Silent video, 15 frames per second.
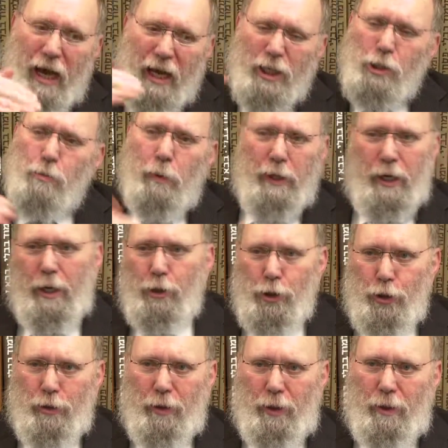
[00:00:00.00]

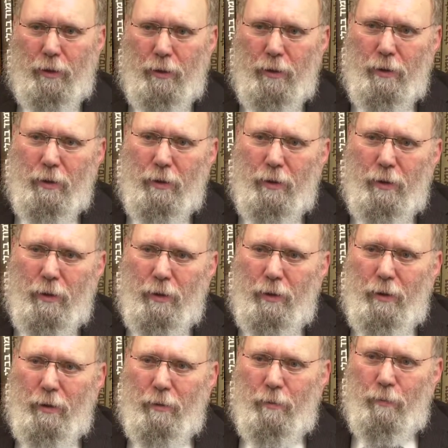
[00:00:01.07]
exponentially.
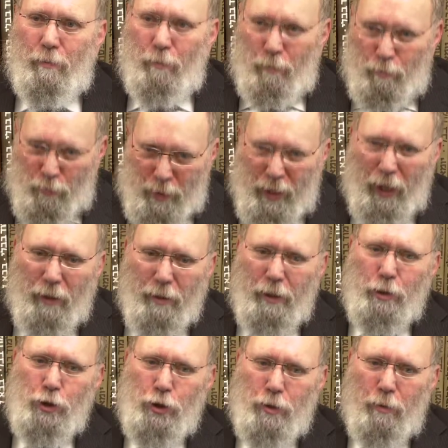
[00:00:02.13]

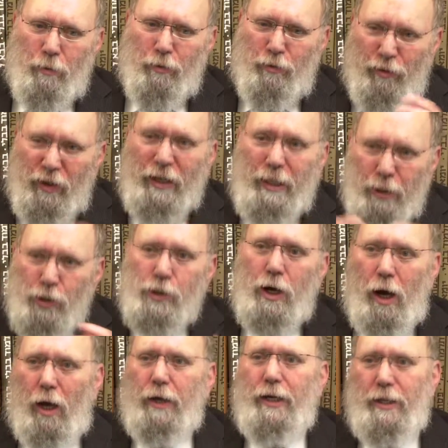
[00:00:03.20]
Knowledge feeds
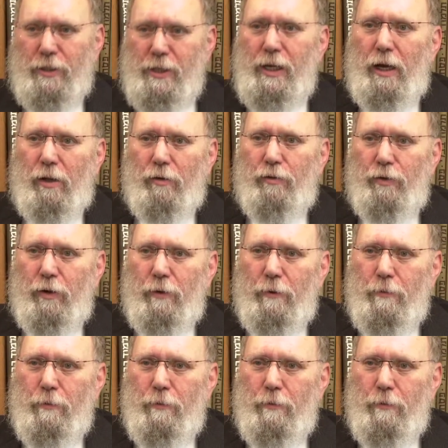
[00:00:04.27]
on itself.